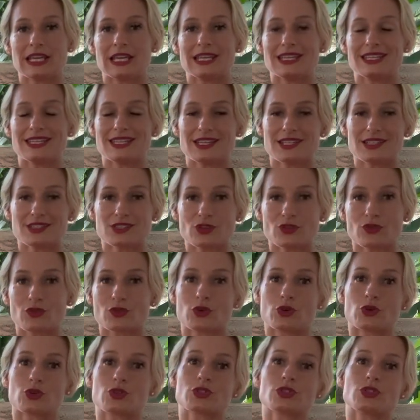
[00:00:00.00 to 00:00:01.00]
Yes, of
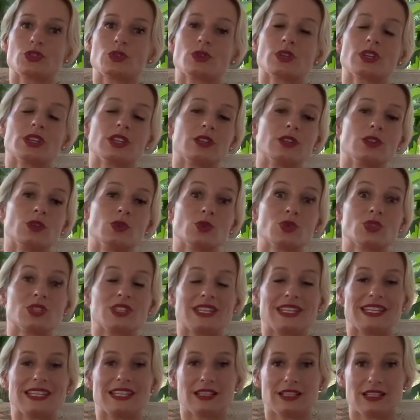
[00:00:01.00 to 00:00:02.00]
course, you can use
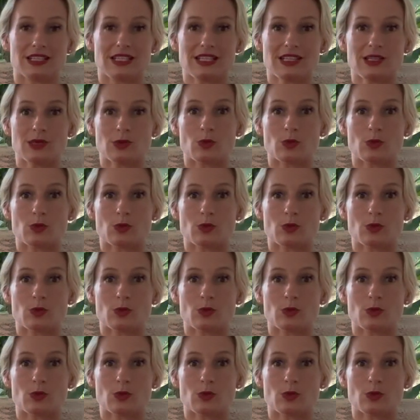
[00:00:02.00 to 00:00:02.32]
Healy